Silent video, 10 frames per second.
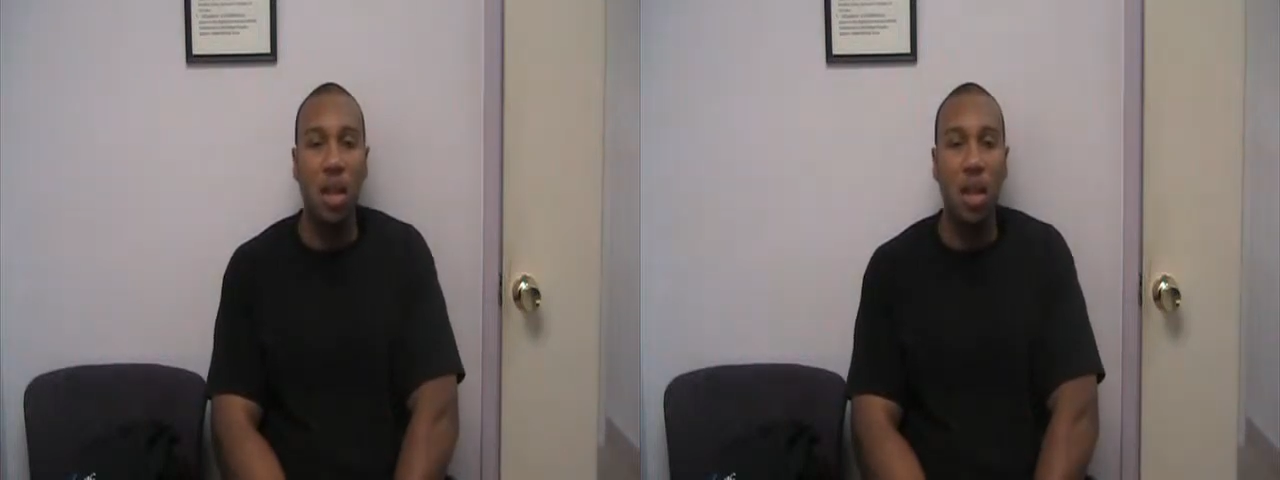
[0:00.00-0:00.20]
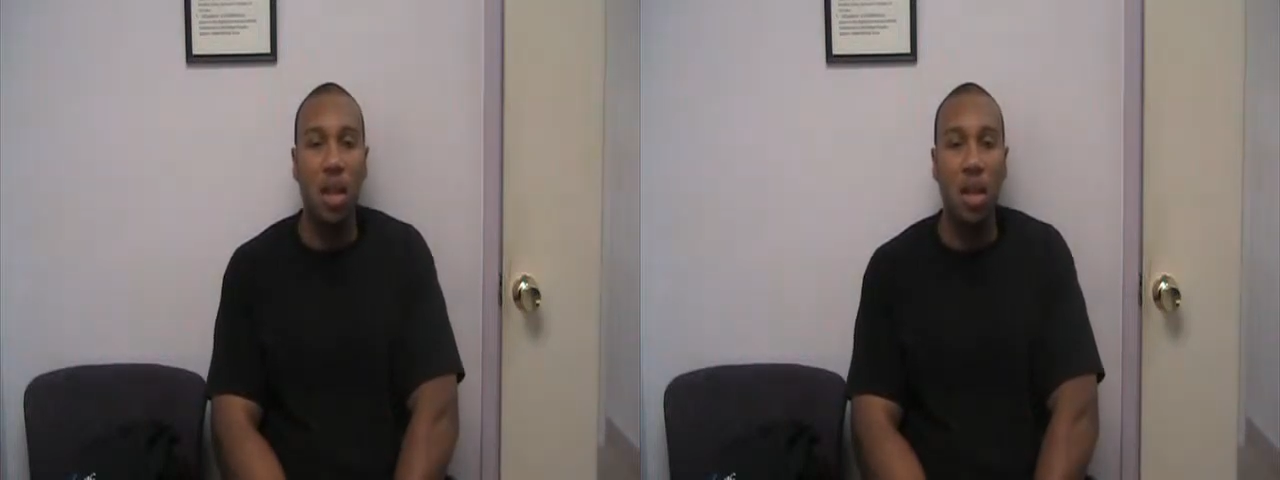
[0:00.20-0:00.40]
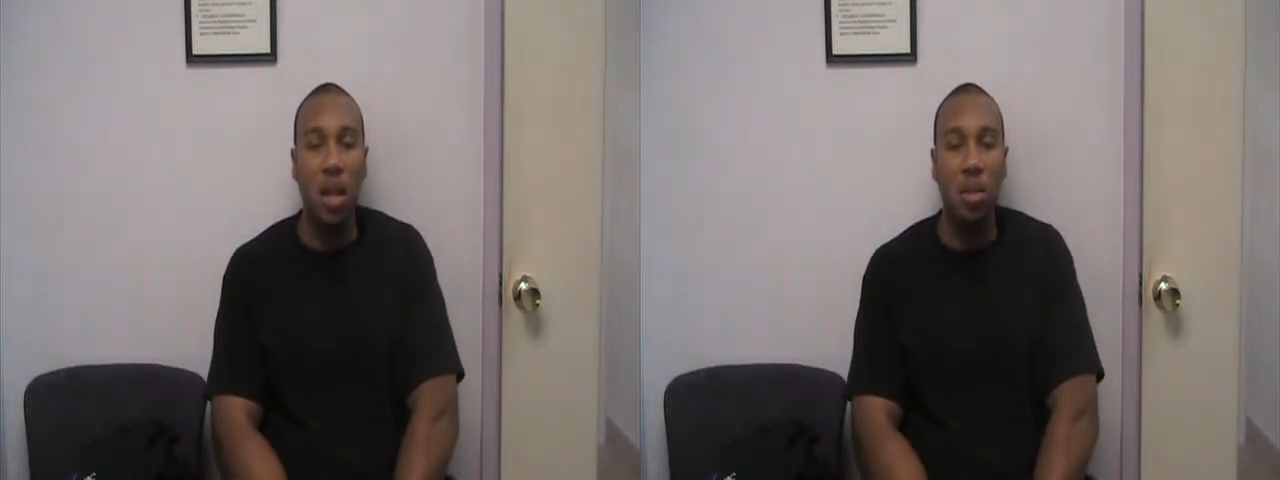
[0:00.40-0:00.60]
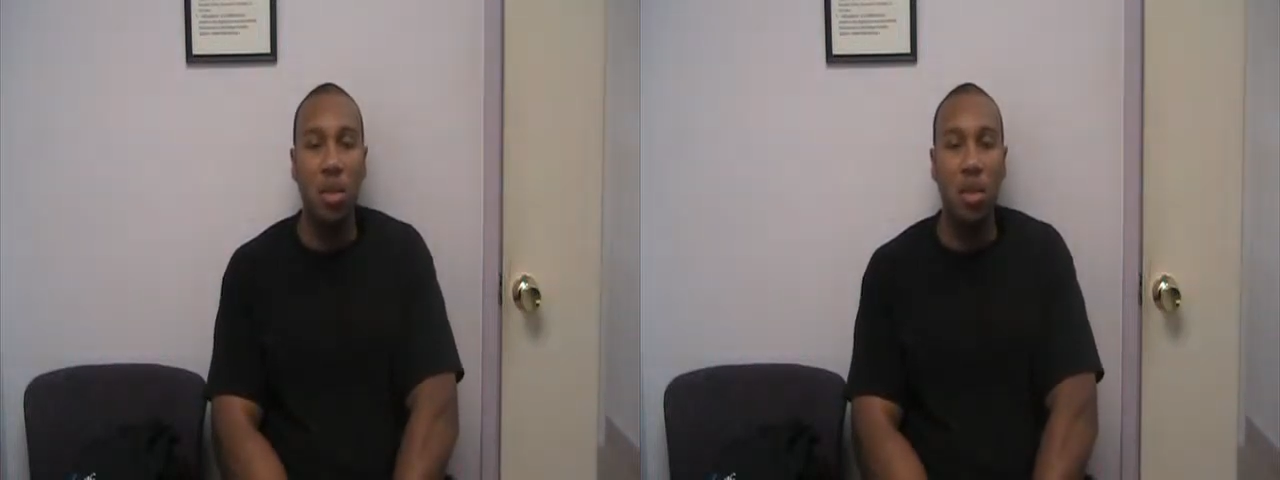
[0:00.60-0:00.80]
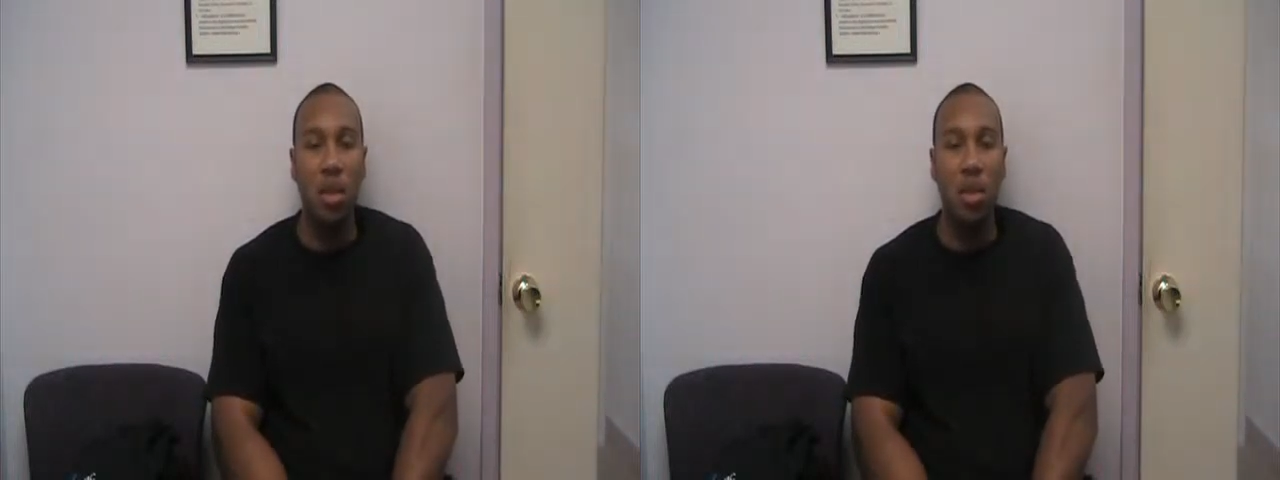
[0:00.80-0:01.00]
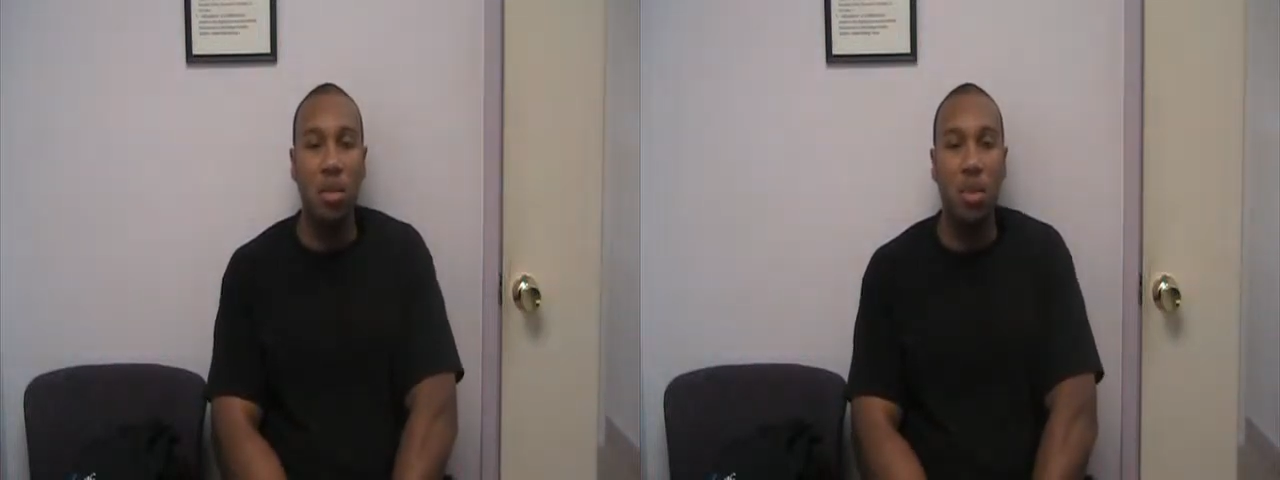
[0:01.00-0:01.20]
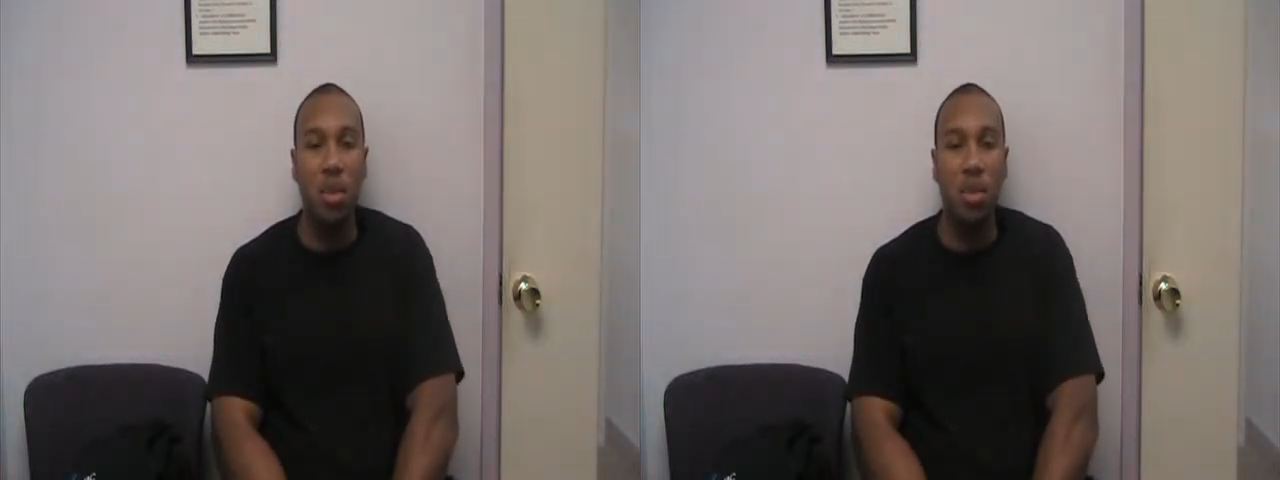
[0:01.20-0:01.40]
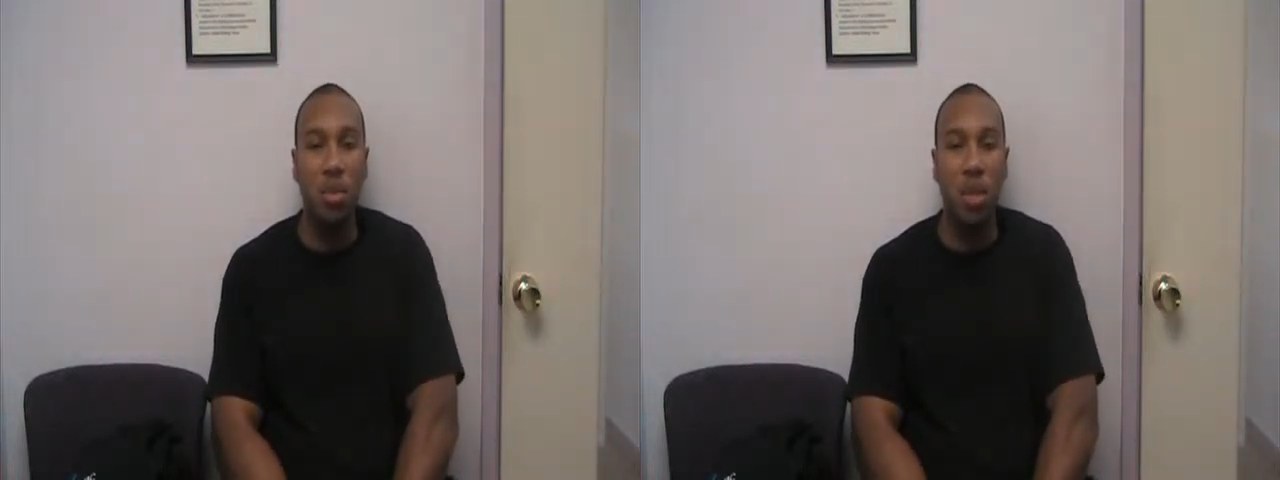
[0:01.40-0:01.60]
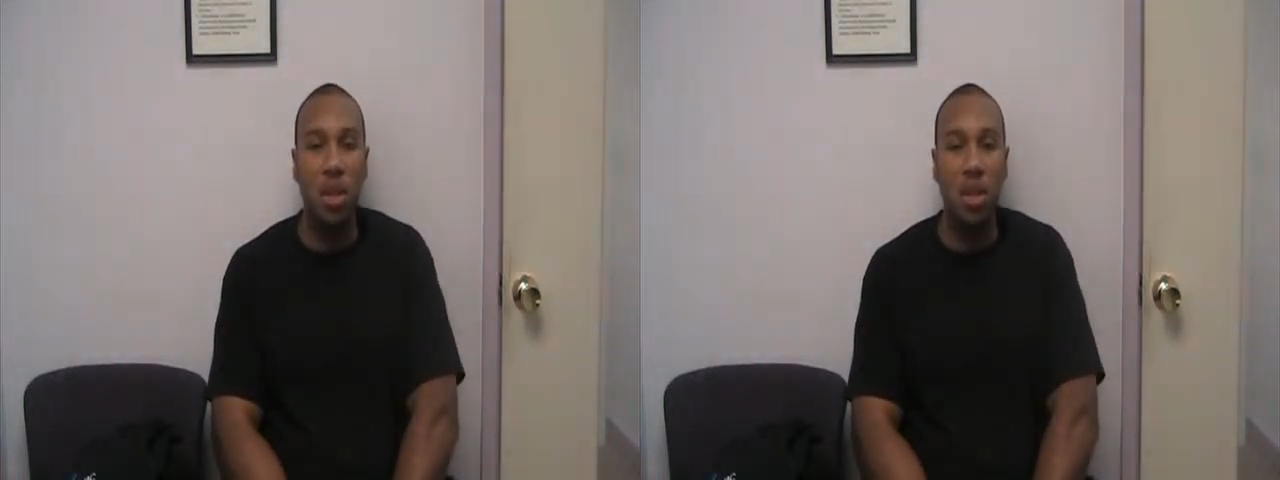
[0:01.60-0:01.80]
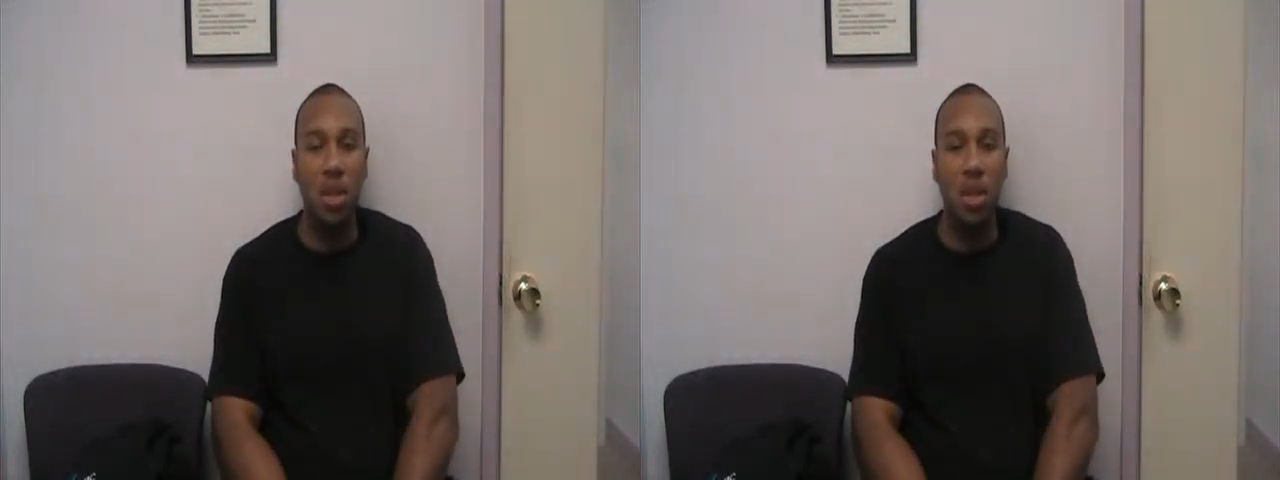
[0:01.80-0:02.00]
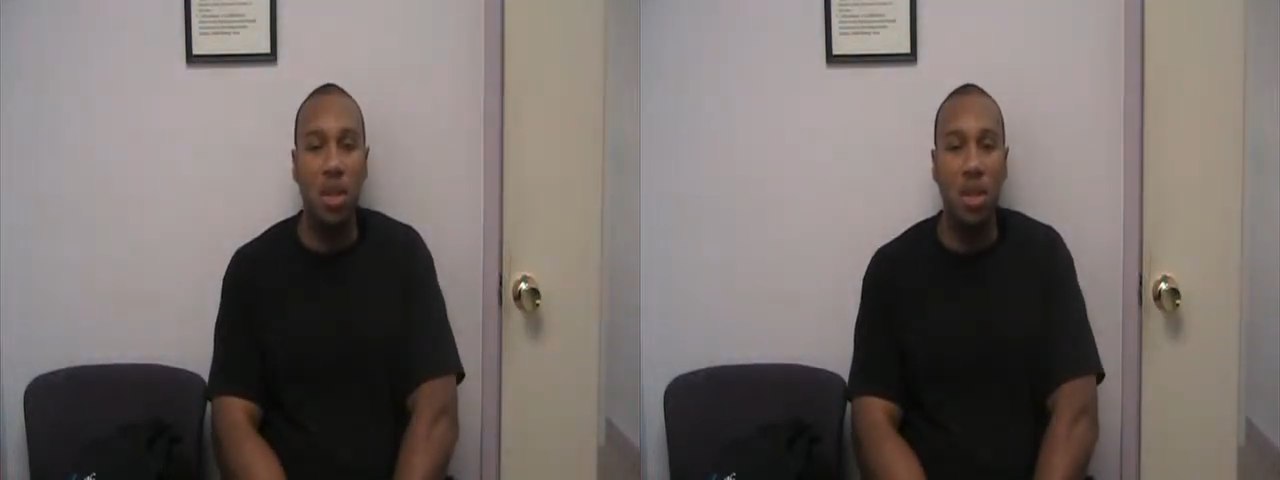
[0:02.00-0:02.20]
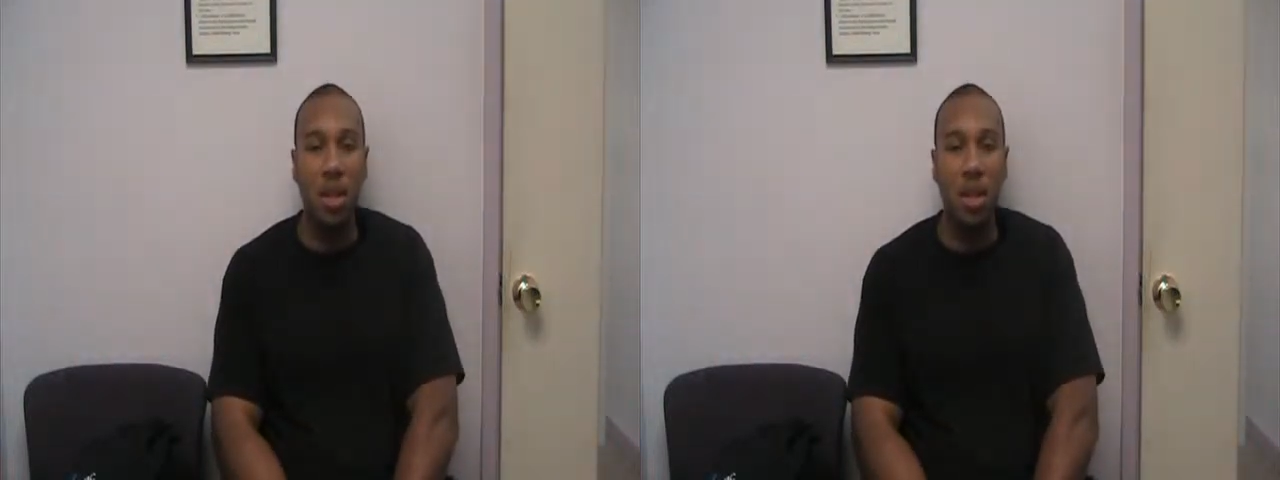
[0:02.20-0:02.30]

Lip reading: And I came across Bert's blog